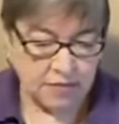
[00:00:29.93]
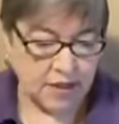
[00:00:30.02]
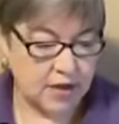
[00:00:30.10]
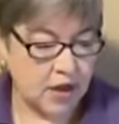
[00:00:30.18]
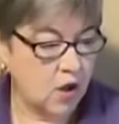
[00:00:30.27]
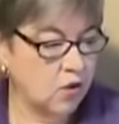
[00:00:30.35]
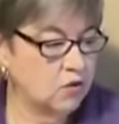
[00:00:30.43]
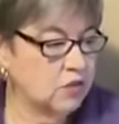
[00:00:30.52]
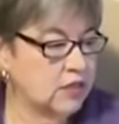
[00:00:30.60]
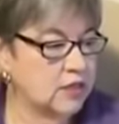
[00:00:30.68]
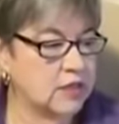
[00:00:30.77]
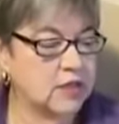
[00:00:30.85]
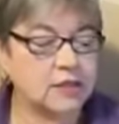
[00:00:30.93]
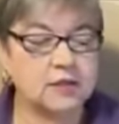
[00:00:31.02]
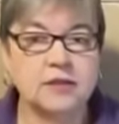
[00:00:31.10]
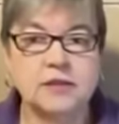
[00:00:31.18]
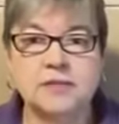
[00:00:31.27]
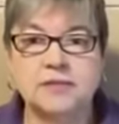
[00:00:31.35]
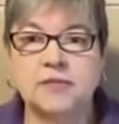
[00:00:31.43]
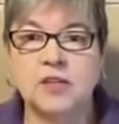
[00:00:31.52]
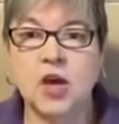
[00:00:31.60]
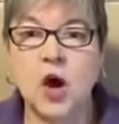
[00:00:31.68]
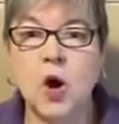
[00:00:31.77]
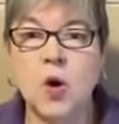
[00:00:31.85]
My nose is
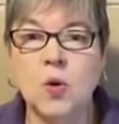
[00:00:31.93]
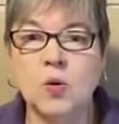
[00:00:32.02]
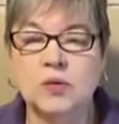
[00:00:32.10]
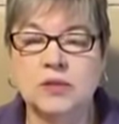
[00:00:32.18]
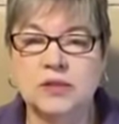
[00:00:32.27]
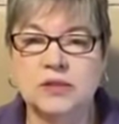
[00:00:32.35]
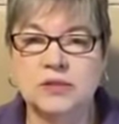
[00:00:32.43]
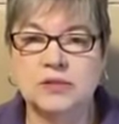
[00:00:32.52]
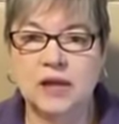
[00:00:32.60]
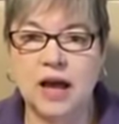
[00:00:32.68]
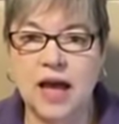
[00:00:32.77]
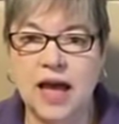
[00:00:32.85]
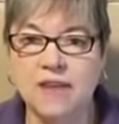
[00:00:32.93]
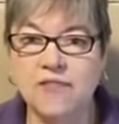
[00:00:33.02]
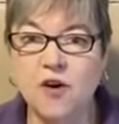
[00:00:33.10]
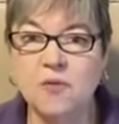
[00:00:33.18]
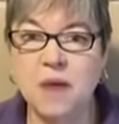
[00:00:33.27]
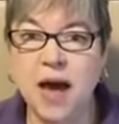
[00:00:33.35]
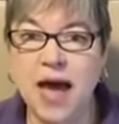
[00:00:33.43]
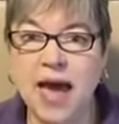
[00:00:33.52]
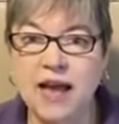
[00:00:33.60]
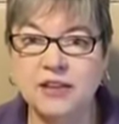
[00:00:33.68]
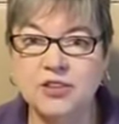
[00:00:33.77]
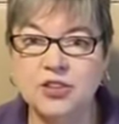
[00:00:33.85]
cold. I have on my
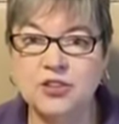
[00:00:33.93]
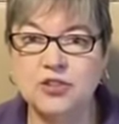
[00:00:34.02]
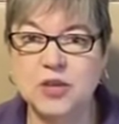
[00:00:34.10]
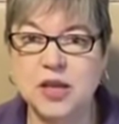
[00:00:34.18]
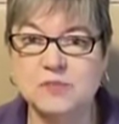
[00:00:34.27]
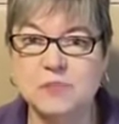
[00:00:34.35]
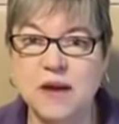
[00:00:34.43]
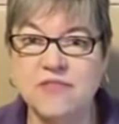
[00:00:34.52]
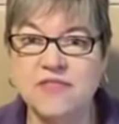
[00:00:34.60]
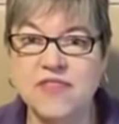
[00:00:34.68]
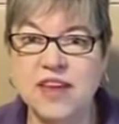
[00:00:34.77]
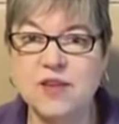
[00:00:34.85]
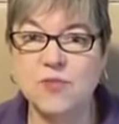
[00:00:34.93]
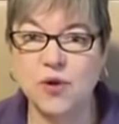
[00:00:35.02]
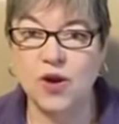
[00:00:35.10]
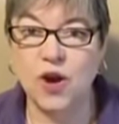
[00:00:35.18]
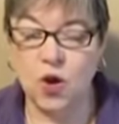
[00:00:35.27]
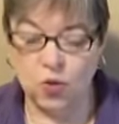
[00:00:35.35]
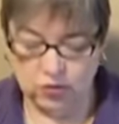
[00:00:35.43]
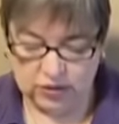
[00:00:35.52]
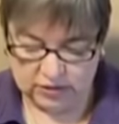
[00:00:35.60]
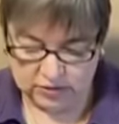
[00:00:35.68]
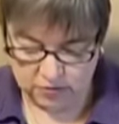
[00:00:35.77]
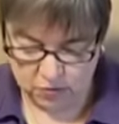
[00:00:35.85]
house shoes because my feet were cold
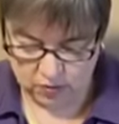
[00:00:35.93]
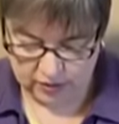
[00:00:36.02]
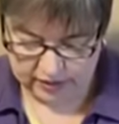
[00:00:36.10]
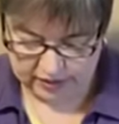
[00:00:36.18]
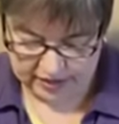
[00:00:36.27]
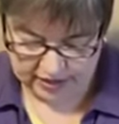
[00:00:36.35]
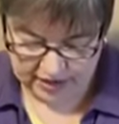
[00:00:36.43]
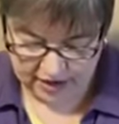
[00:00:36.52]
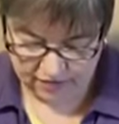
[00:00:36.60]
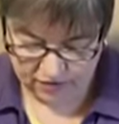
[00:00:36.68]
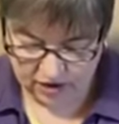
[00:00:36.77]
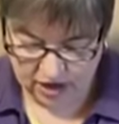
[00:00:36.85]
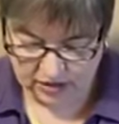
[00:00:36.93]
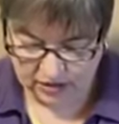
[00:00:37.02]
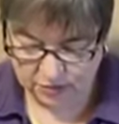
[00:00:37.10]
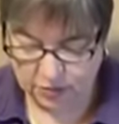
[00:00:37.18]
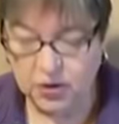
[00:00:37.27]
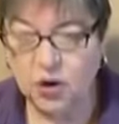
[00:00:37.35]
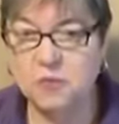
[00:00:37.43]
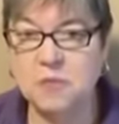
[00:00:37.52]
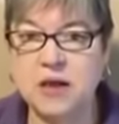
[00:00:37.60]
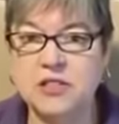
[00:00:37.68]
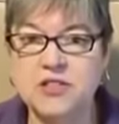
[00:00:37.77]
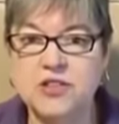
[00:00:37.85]
this morning and I forgot to put on
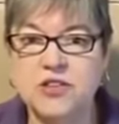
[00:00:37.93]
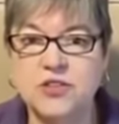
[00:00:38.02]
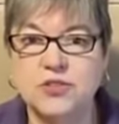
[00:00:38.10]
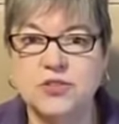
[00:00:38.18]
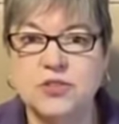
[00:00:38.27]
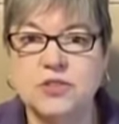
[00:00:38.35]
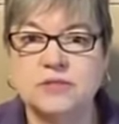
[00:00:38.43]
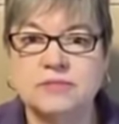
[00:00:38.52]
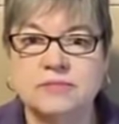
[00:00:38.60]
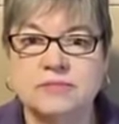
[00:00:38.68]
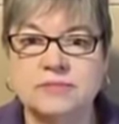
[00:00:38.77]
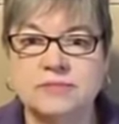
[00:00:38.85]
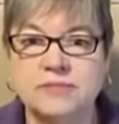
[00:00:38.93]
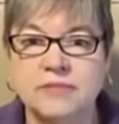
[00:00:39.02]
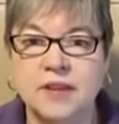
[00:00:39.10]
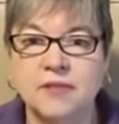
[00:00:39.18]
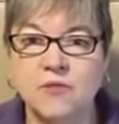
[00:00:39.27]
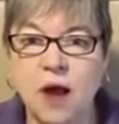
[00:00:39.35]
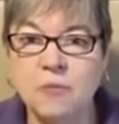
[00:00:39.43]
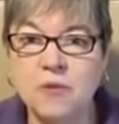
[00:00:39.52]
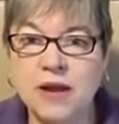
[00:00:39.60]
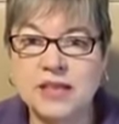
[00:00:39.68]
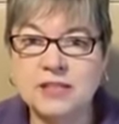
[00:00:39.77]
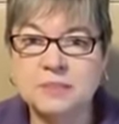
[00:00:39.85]
my shoes.
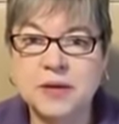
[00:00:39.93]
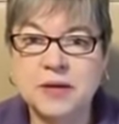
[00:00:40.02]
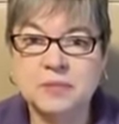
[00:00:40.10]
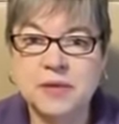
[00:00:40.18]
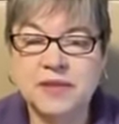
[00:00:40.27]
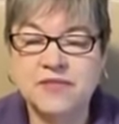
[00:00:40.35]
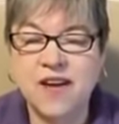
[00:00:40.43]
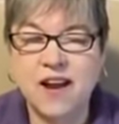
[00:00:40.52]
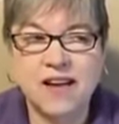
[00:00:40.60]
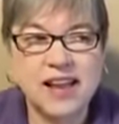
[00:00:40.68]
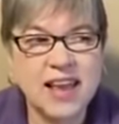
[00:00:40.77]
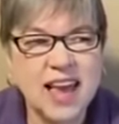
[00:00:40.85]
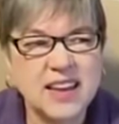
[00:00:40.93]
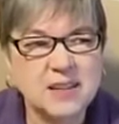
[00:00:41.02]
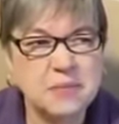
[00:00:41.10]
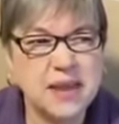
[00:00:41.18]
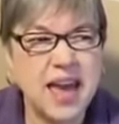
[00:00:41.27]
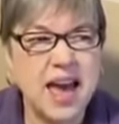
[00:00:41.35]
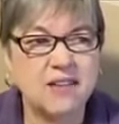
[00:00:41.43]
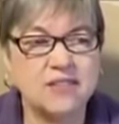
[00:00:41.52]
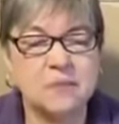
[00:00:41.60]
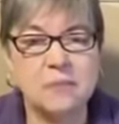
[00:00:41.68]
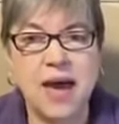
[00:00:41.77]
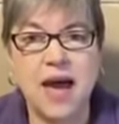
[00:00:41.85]
Robert has built me a fire. He had to be out
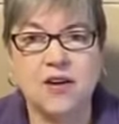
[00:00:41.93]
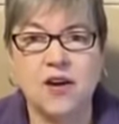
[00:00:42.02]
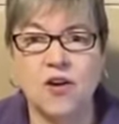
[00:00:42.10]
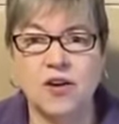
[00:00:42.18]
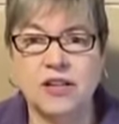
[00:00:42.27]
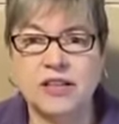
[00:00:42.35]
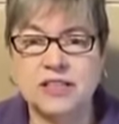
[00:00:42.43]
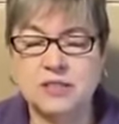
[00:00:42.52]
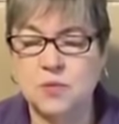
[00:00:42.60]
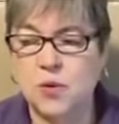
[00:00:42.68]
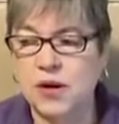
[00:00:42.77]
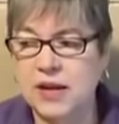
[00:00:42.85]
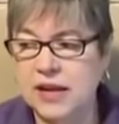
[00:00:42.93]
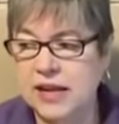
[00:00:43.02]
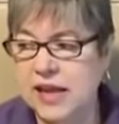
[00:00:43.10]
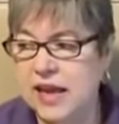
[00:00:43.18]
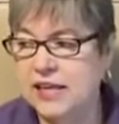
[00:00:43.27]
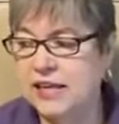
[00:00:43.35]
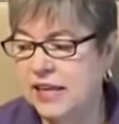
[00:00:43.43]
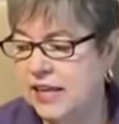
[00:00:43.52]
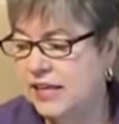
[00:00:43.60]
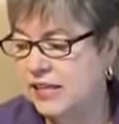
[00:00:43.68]
and about early this morning. He had